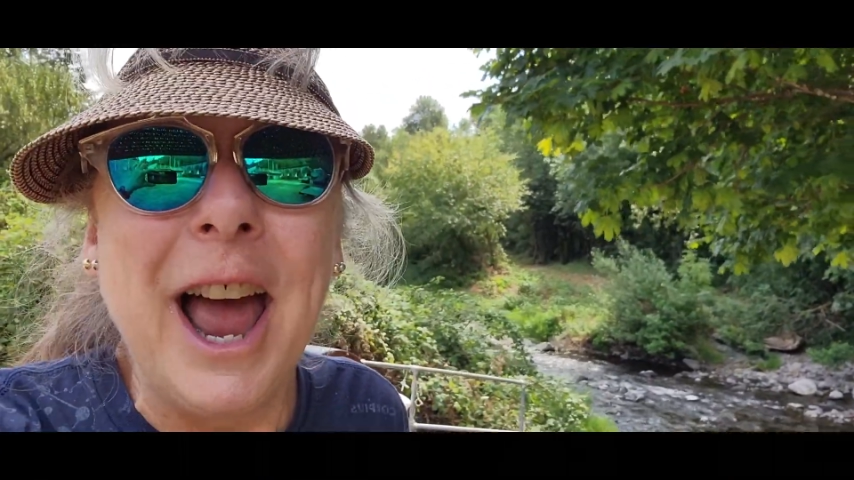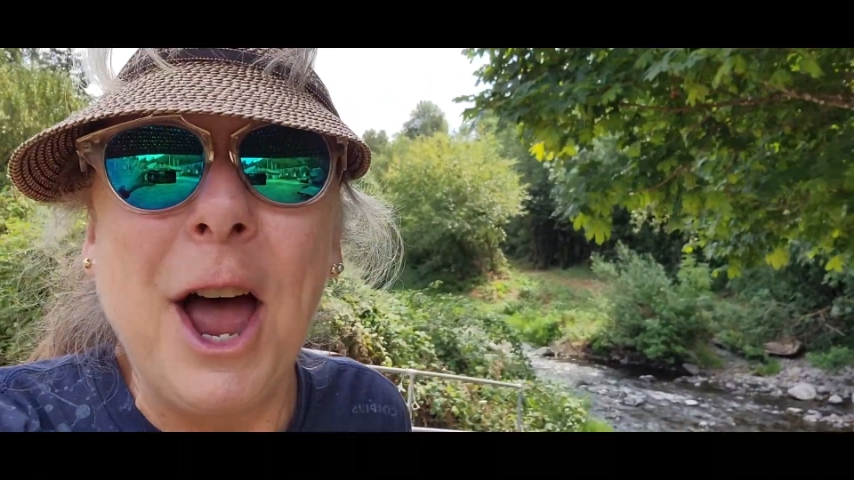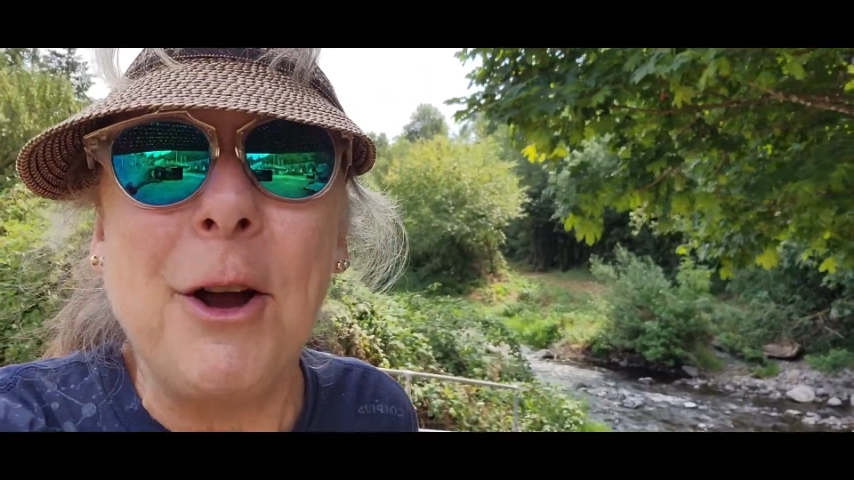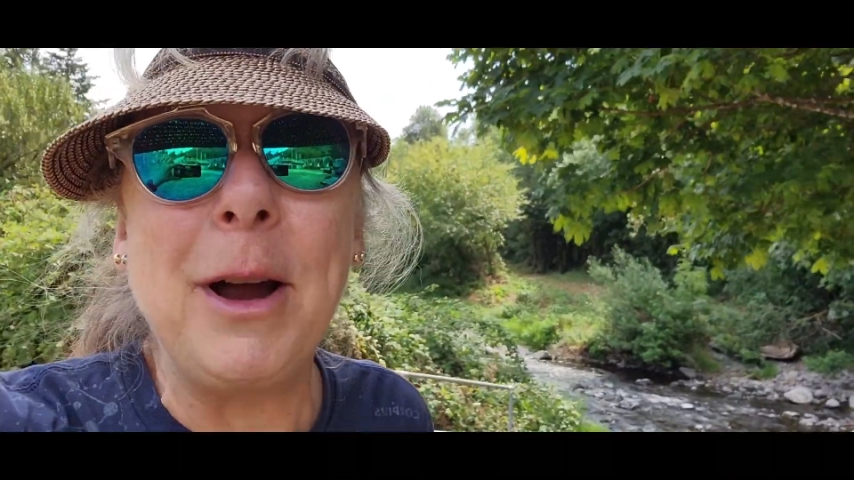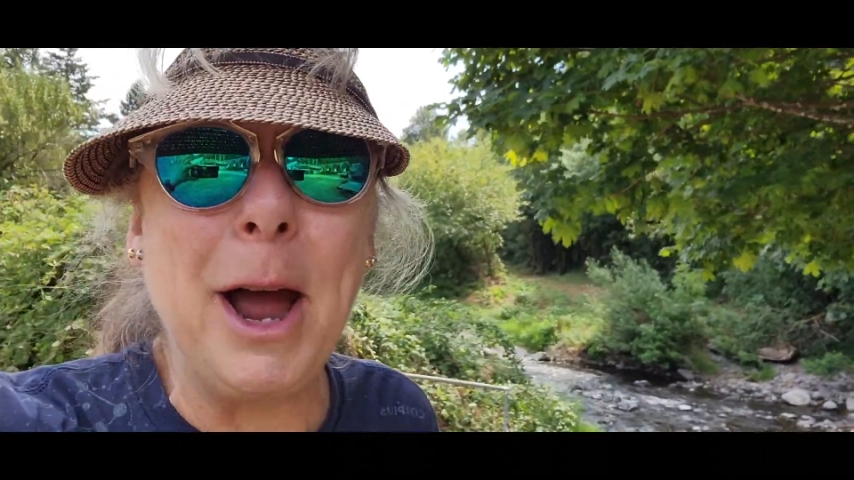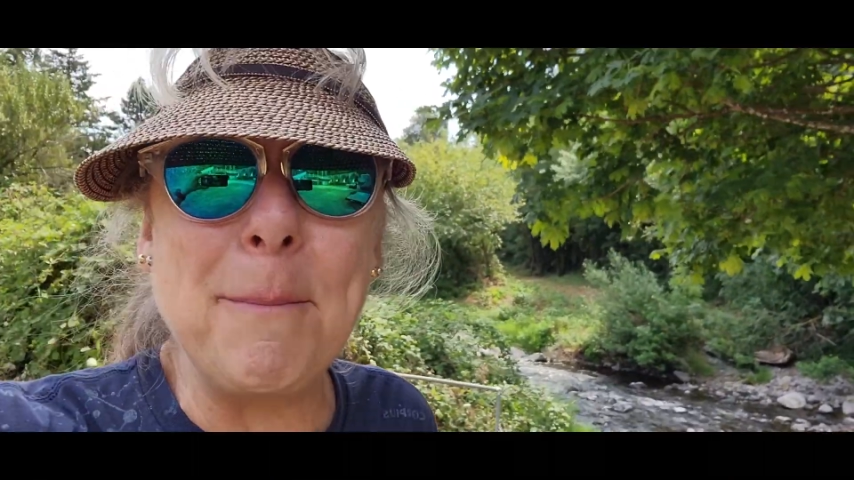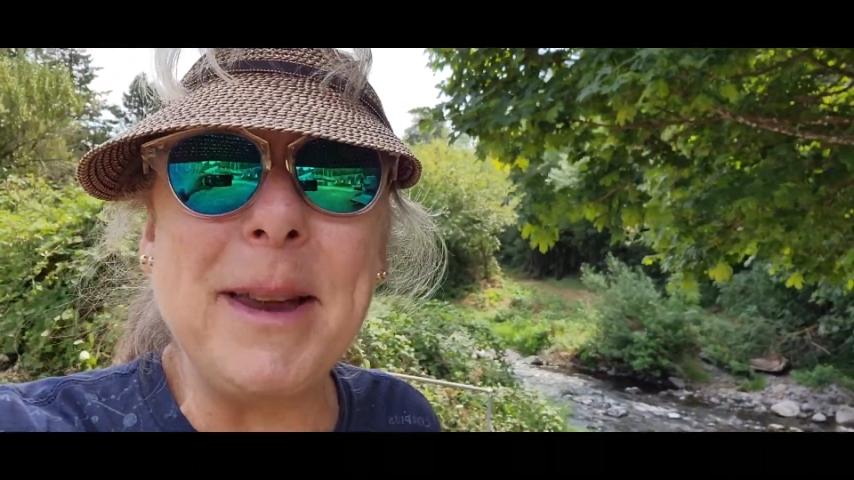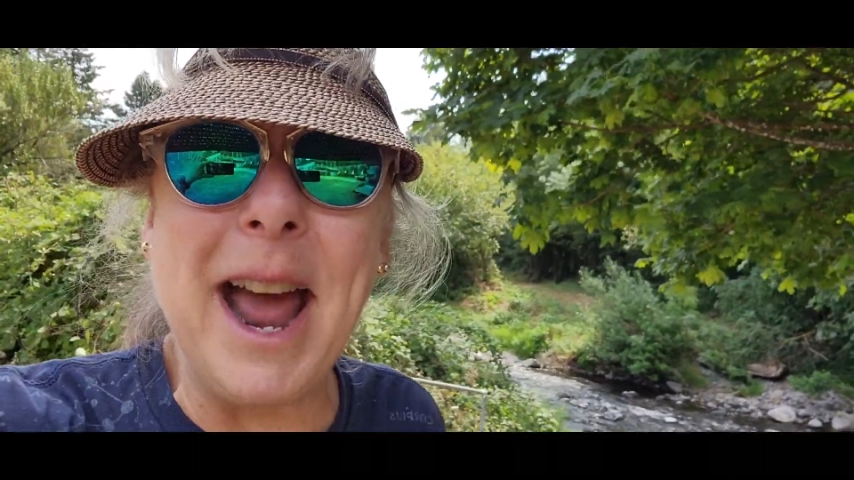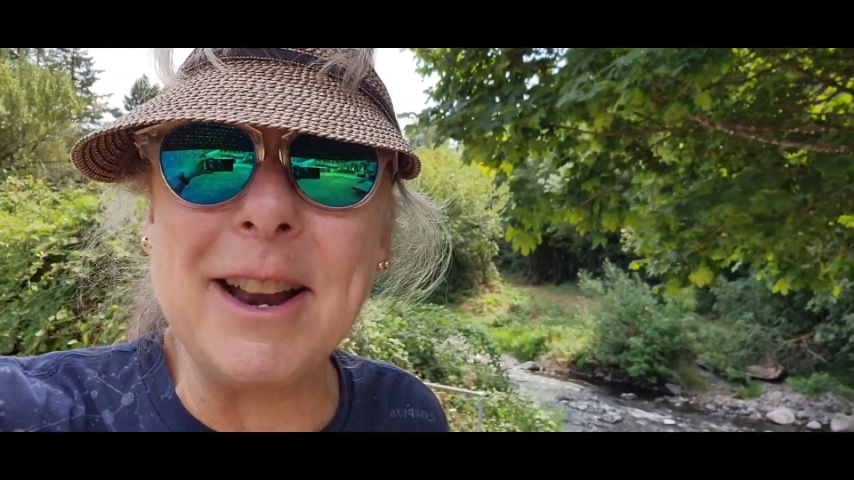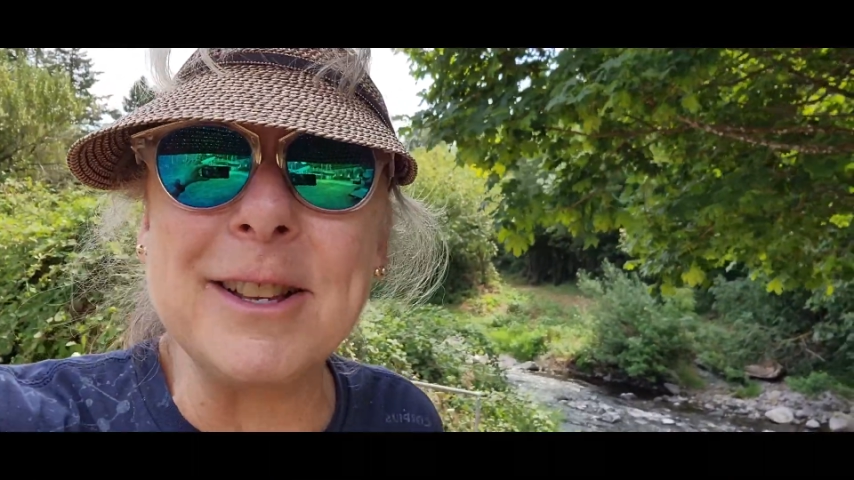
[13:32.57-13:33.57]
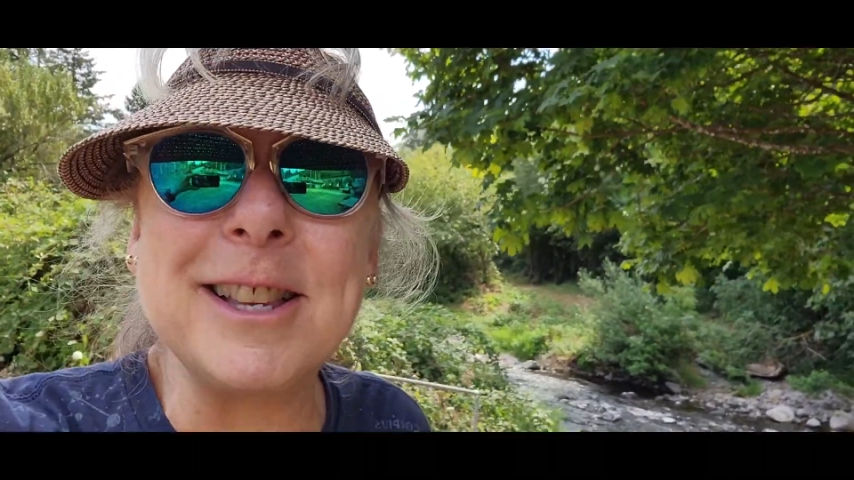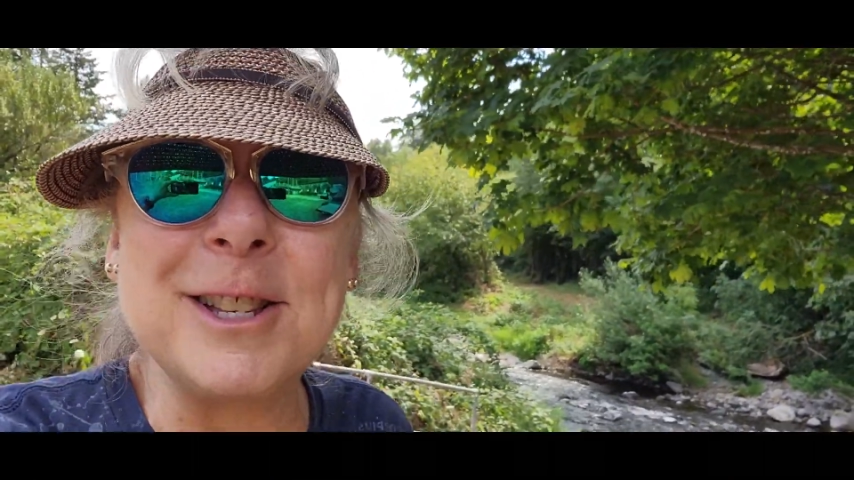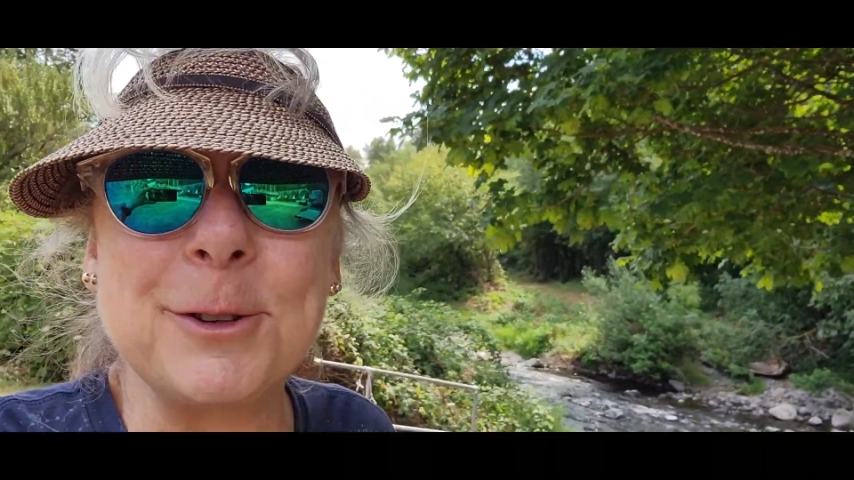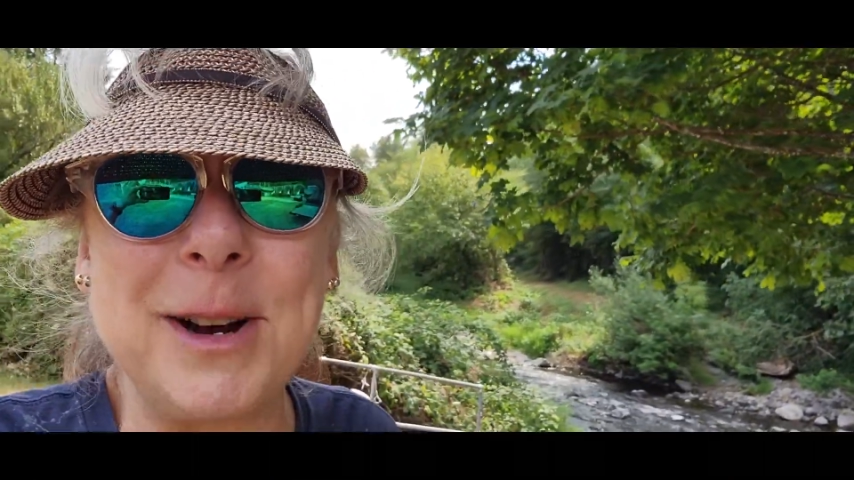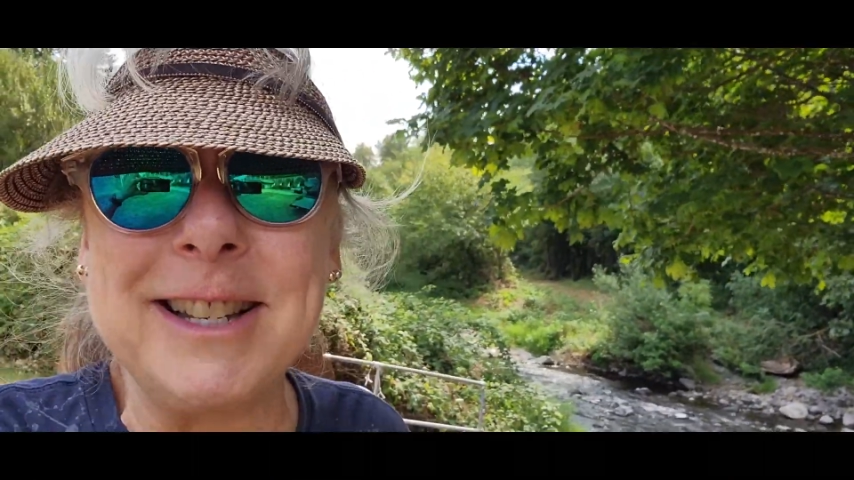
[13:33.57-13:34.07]
who helped me out in
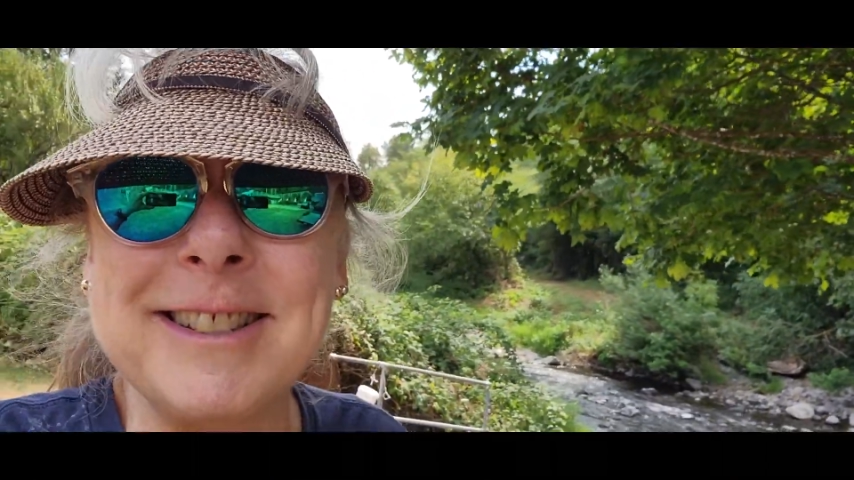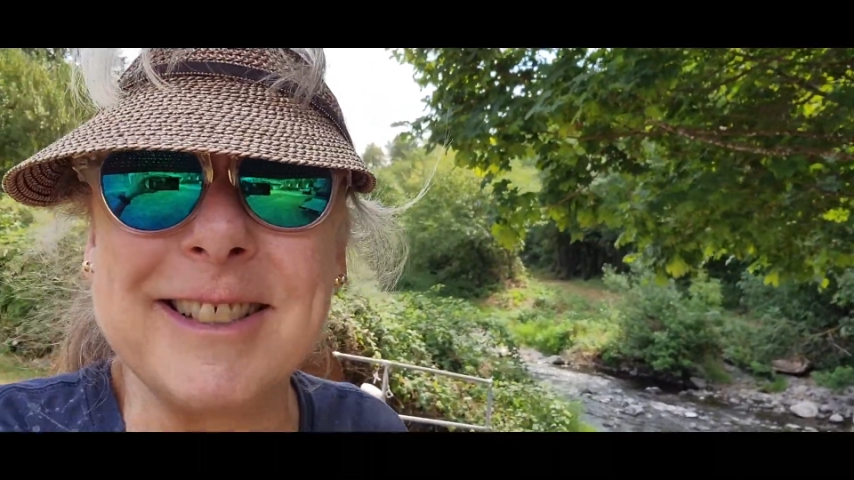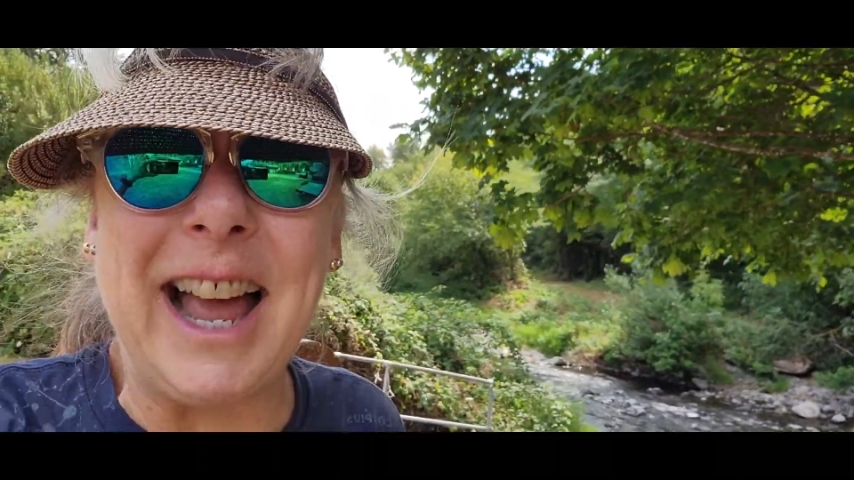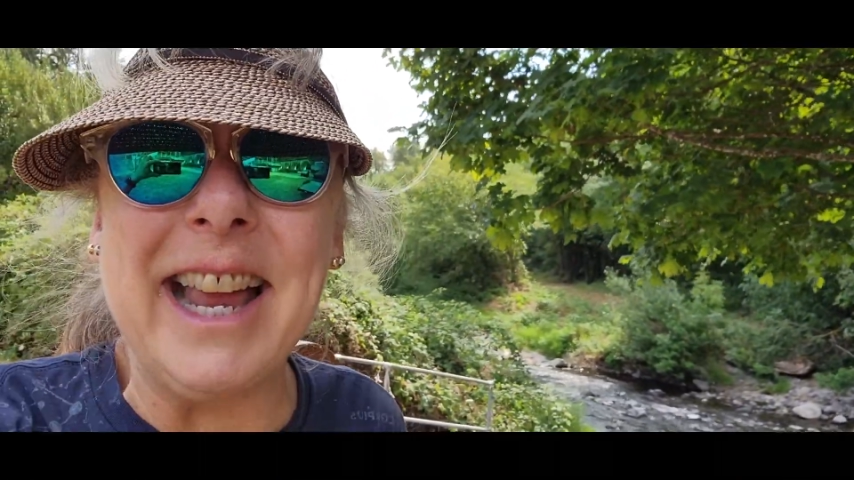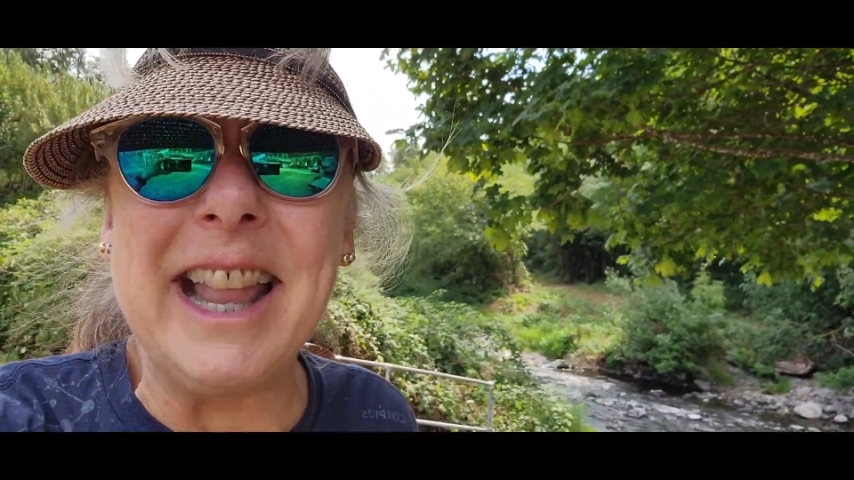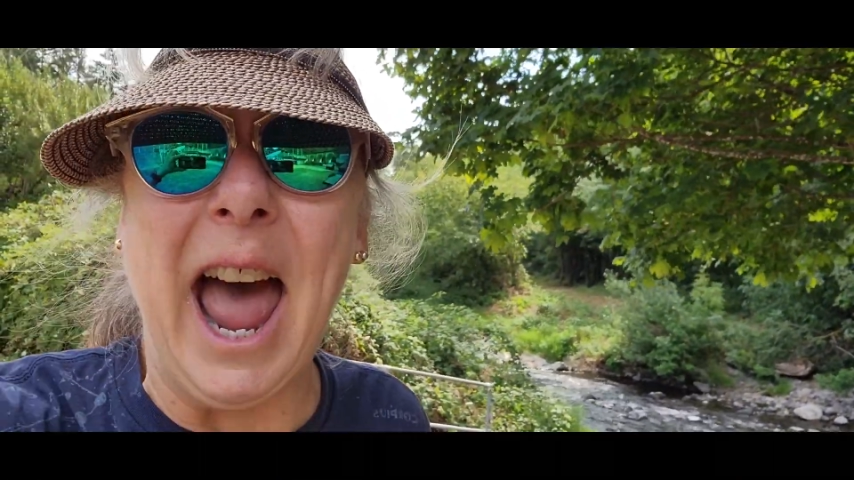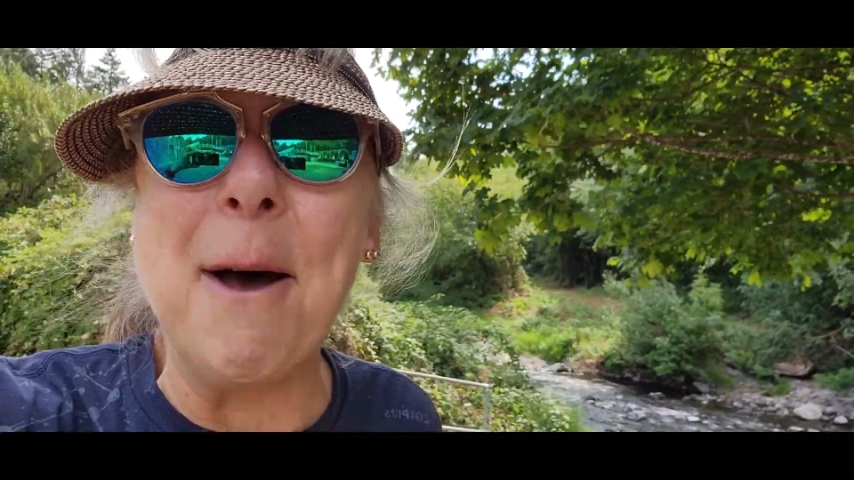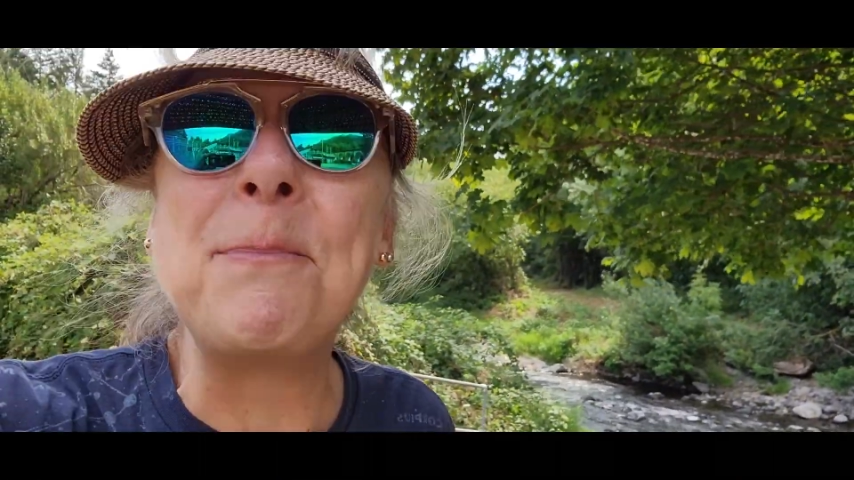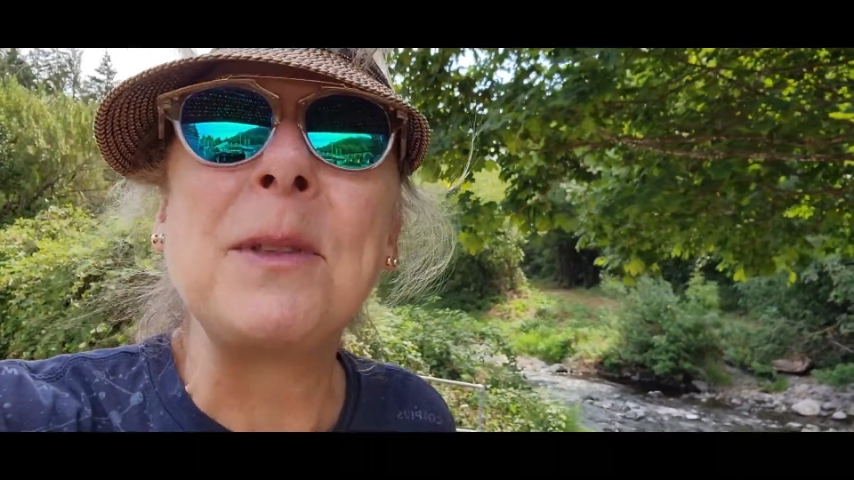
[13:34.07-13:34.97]
situations like that.